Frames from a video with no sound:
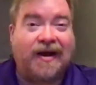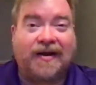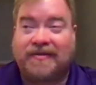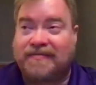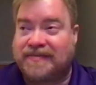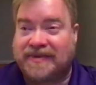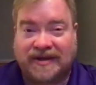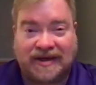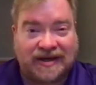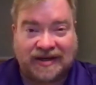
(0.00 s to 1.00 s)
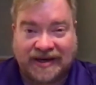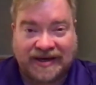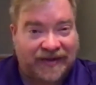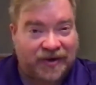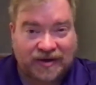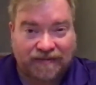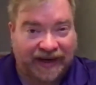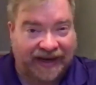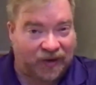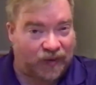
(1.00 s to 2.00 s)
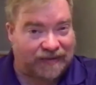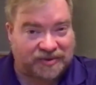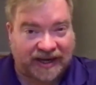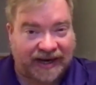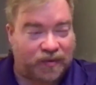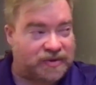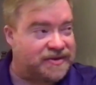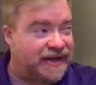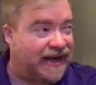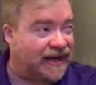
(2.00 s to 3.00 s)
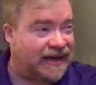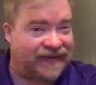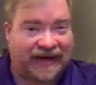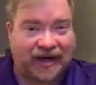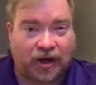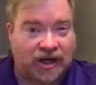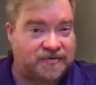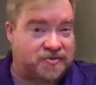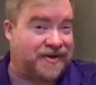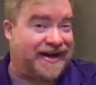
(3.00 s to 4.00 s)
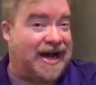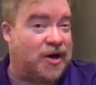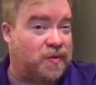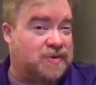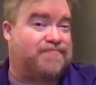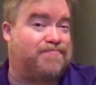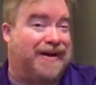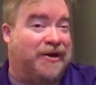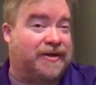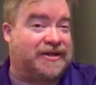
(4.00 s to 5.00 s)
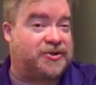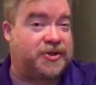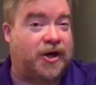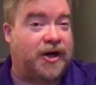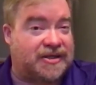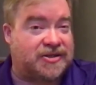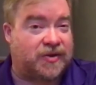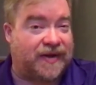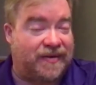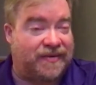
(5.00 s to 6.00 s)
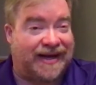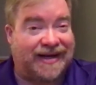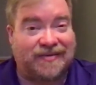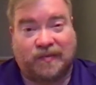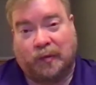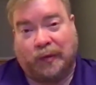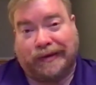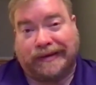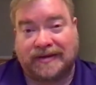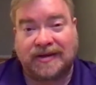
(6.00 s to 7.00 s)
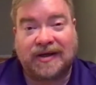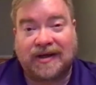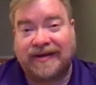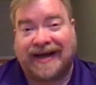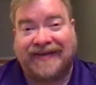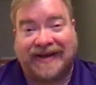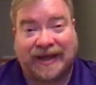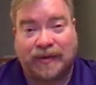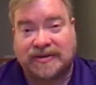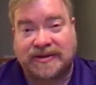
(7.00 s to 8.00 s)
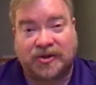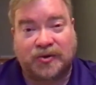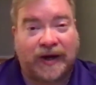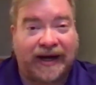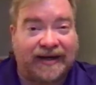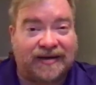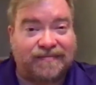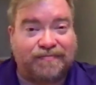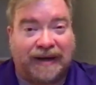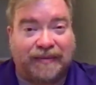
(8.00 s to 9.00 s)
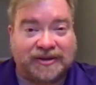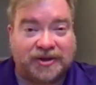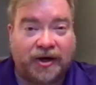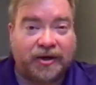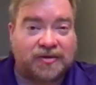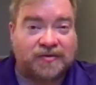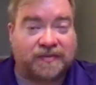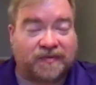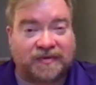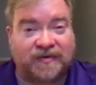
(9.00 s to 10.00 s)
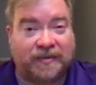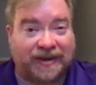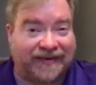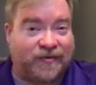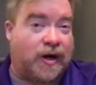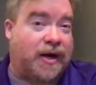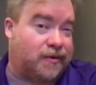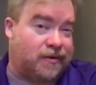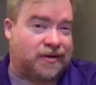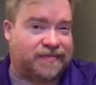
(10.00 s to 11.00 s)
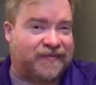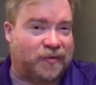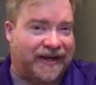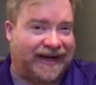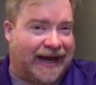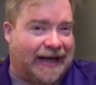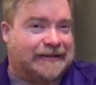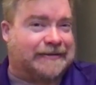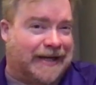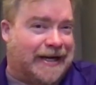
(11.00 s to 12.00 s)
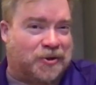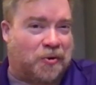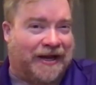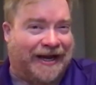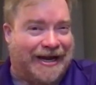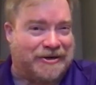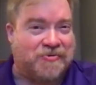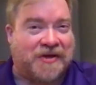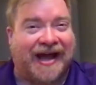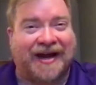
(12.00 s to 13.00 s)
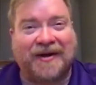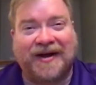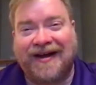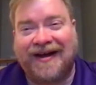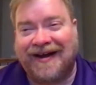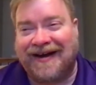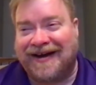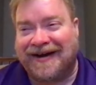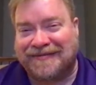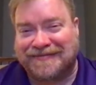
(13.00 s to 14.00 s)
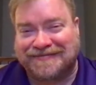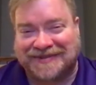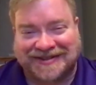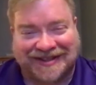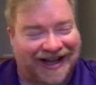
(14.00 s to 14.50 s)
another competing website was down. I think Clarksville Now was barely started, so they didn't really. I think they were still trying to publish articles from the Leaf-Chronicle before they kind of got told they can't do that. Just